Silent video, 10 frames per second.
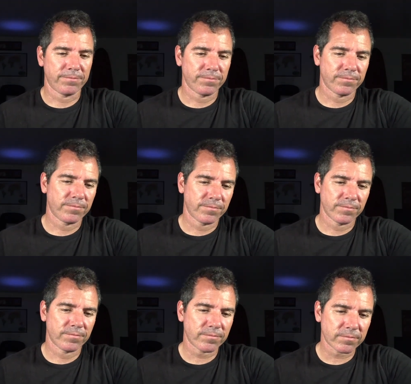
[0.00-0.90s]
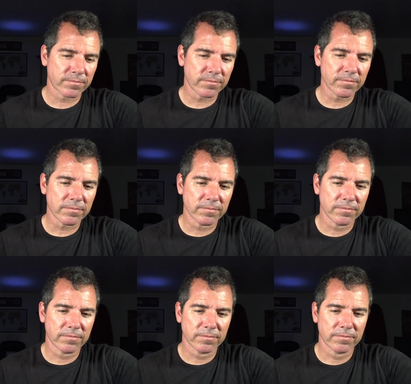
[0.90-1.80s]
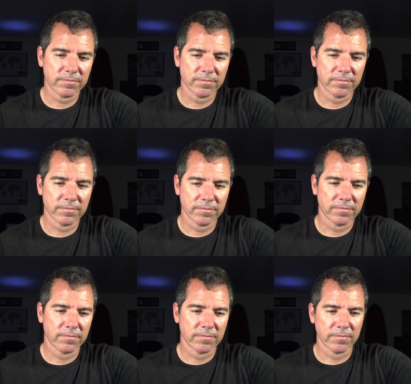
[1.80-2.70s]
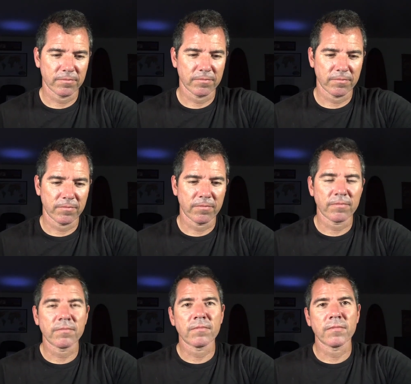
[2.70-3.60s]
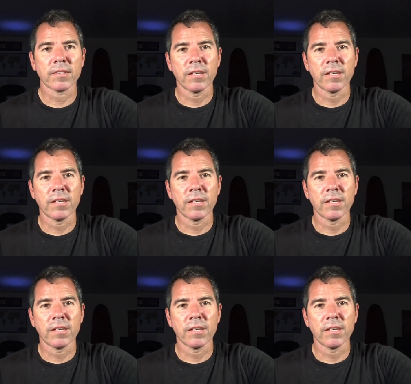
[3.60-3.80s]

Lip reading: Nothing is said.